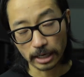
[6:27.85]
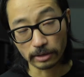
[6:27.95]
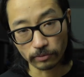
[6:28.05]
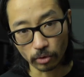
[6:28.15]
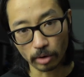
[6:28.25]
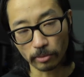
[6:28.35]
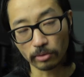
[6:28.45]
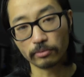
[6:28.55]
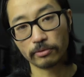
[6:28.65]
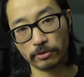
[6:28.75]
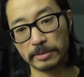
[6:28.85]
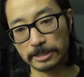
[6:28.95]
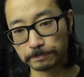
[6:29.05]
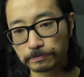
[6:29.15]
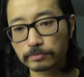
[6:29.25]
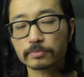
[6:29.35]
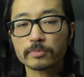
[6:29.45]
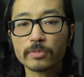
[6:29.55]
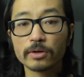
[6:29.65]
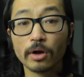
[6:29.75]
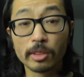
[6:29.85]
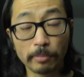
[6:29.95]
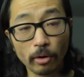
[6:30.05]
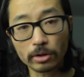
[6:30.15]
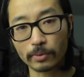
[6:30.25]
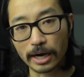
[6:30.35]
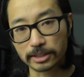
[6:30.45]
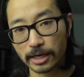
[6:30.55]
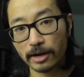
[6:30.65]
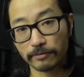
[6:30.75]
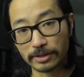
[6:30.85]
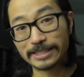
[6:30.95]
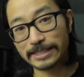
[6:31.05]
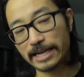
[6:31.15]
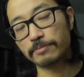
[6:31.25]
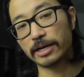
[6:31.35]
kind of normal for me. On the Polar watch, for the same